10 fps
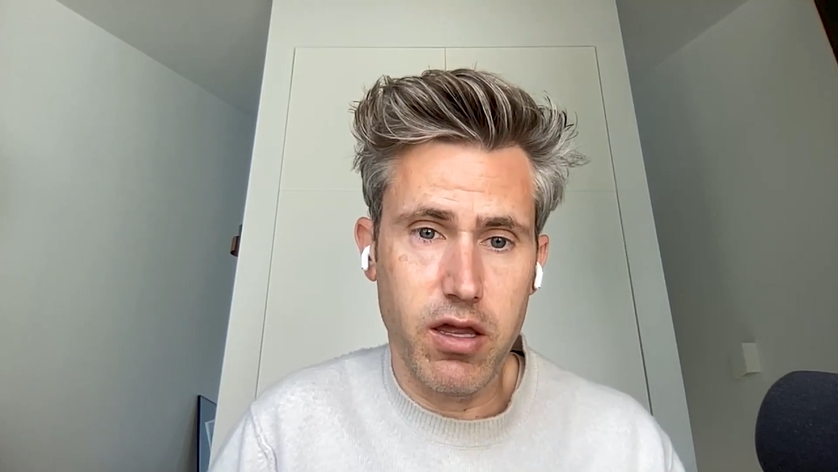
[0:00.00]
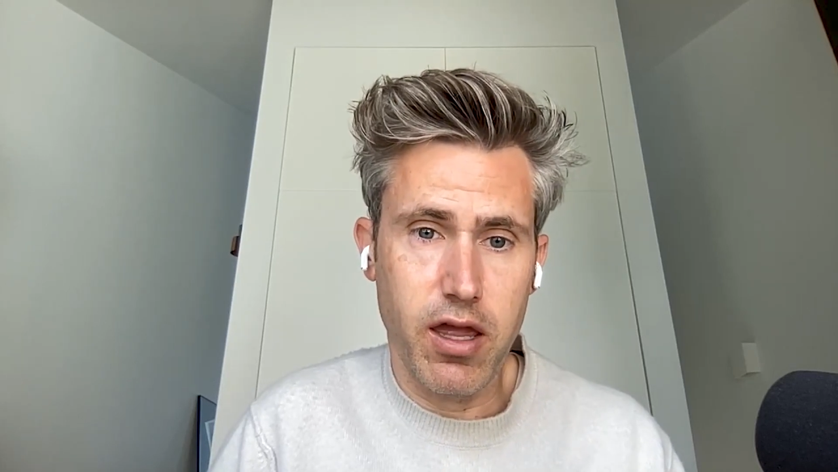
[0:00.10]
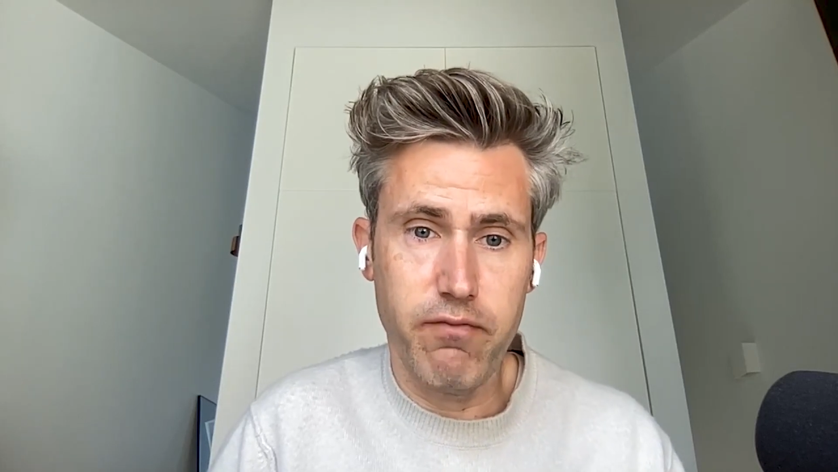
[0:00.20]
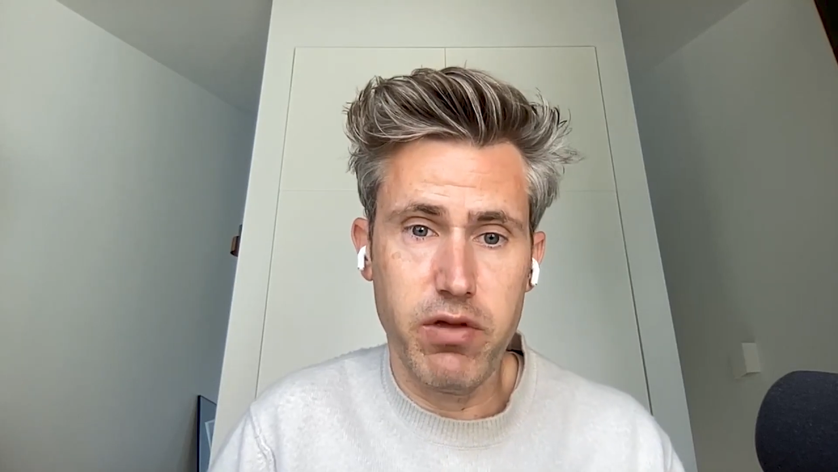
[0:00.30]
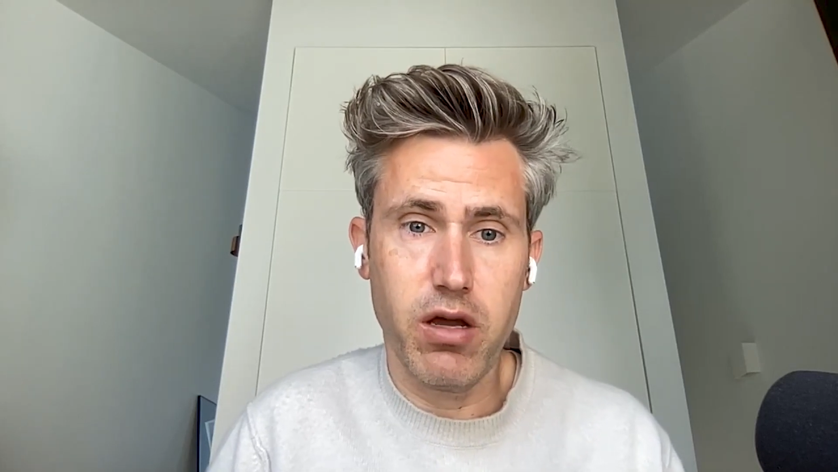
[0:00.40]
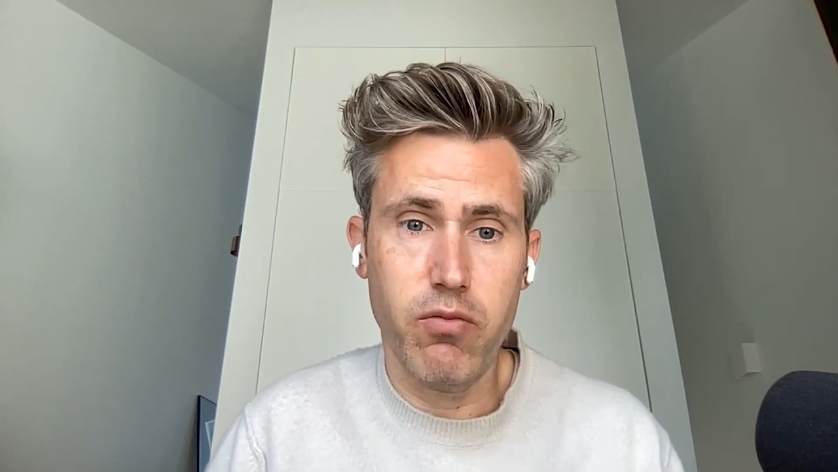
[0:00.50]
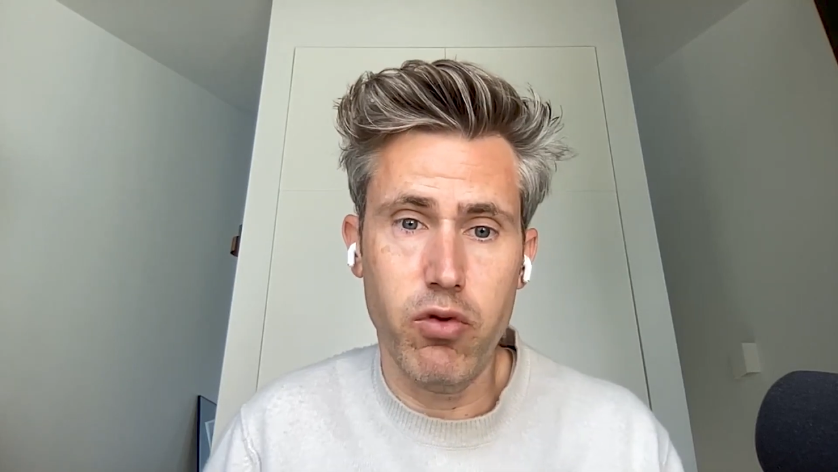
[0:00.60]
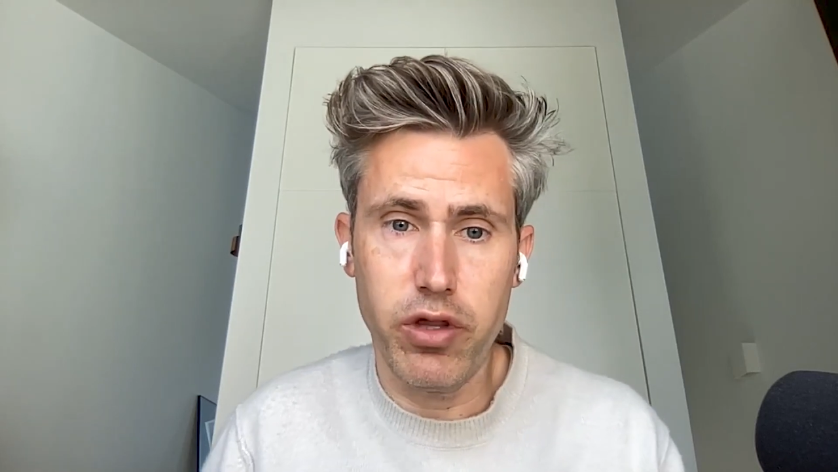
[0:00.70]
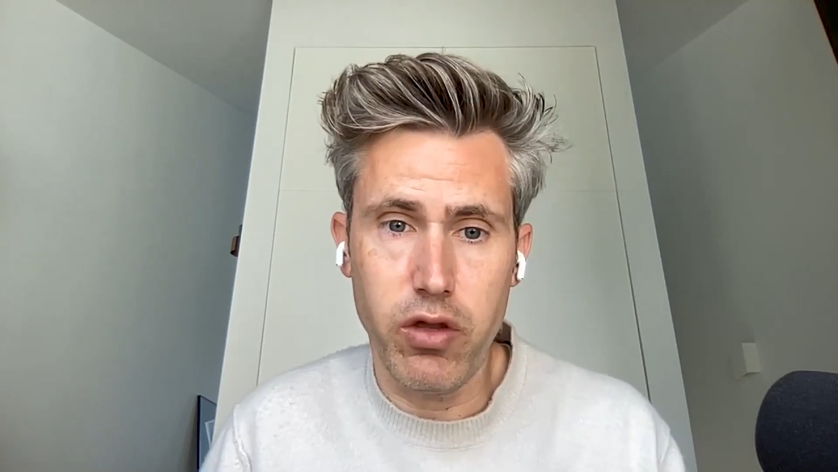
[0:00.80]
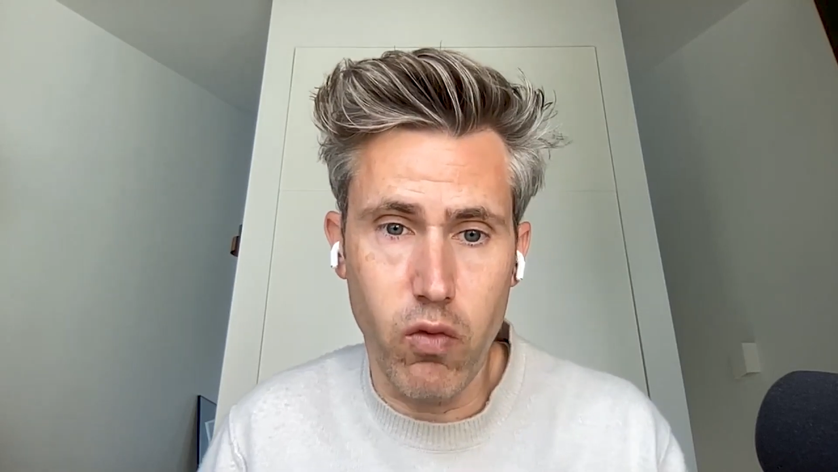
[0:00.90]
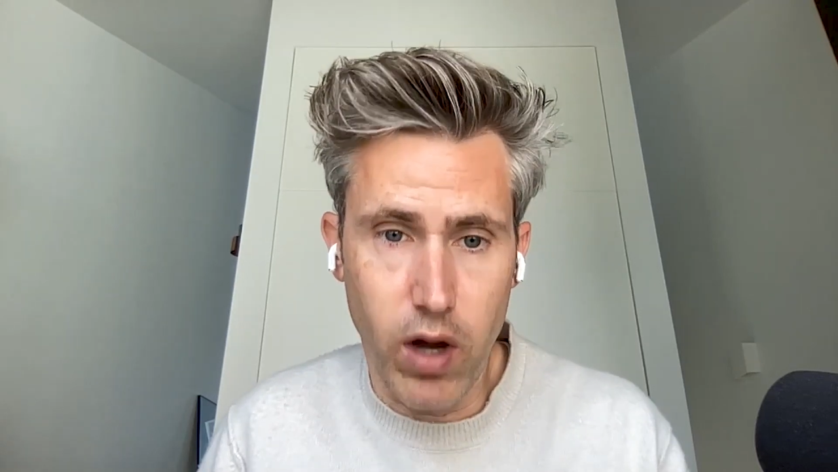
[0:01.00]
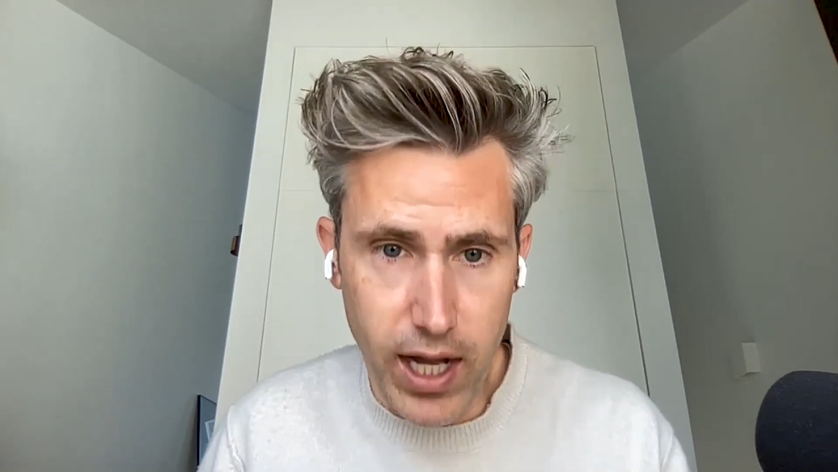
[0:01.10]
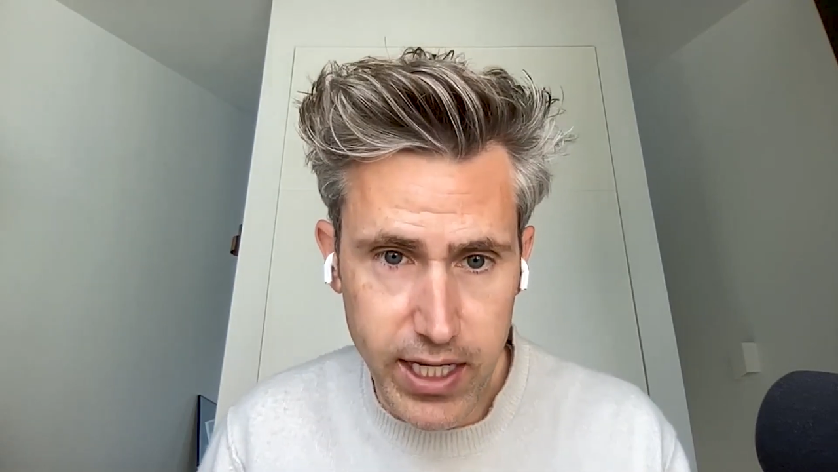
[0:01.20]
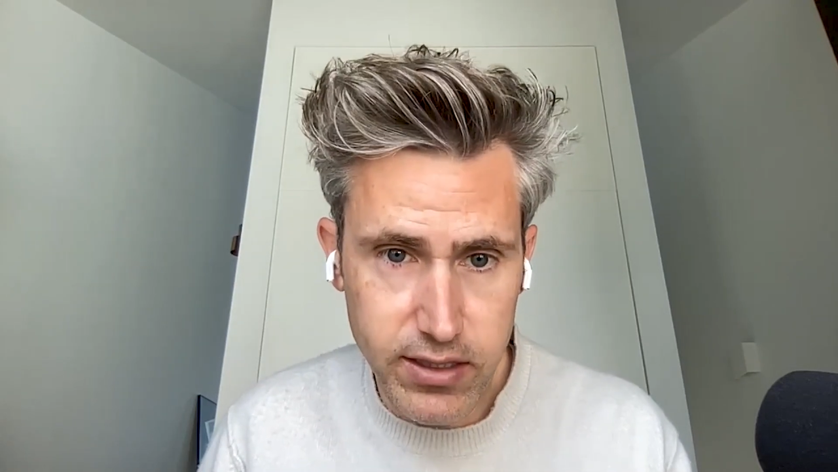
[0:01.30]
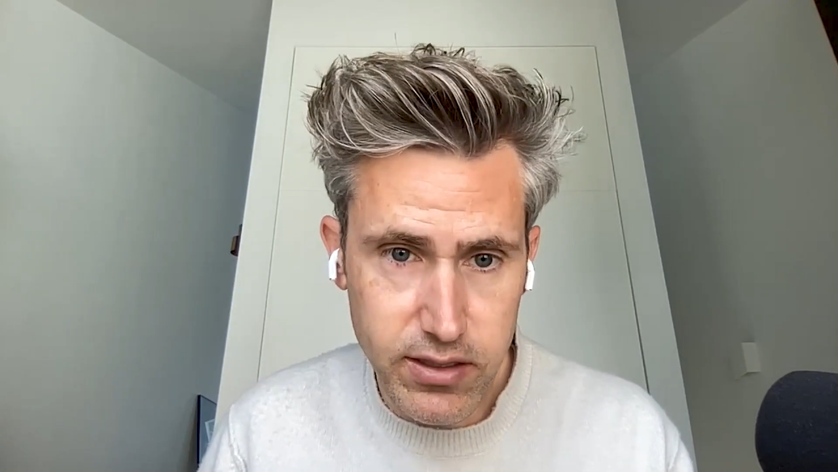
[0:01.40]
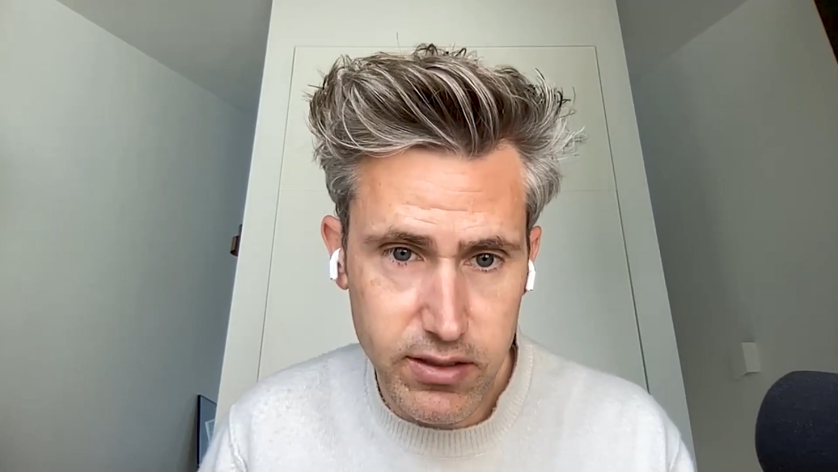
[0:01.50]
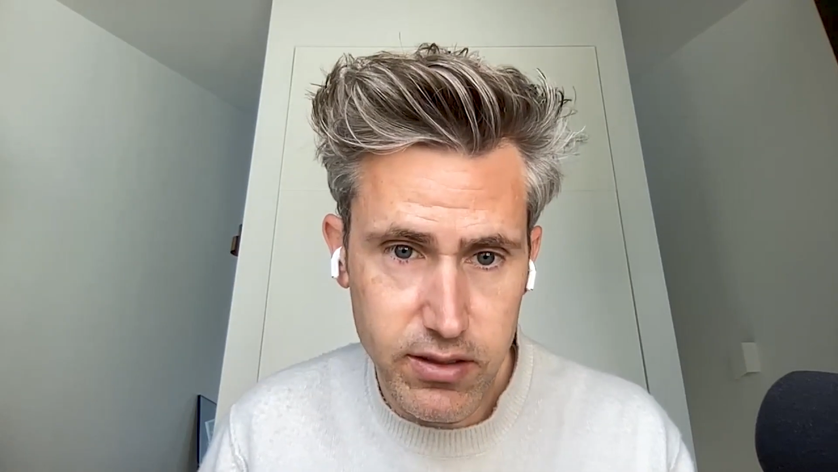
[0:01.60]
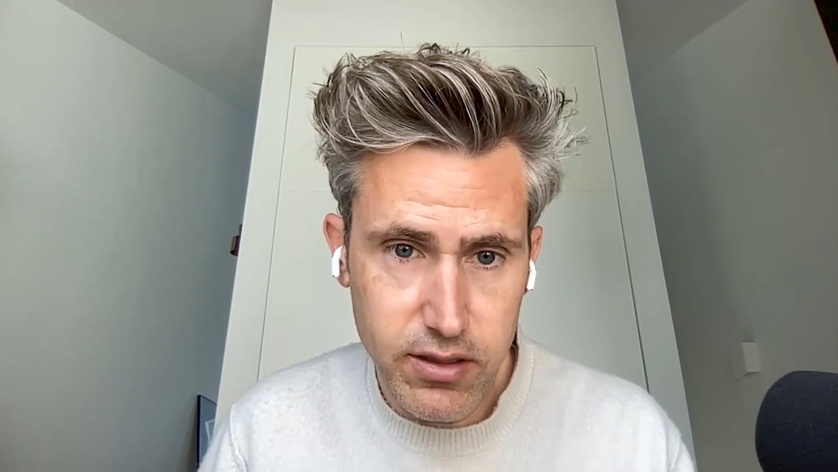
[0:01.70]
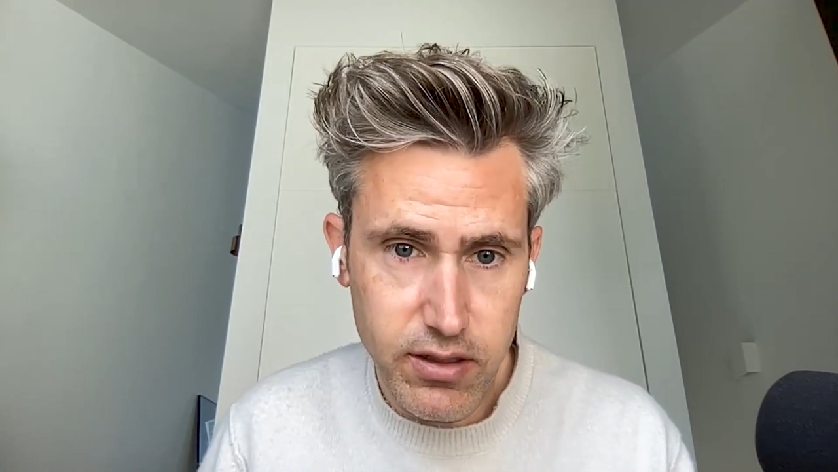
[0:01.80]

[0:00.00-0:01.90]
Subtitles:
have become really wise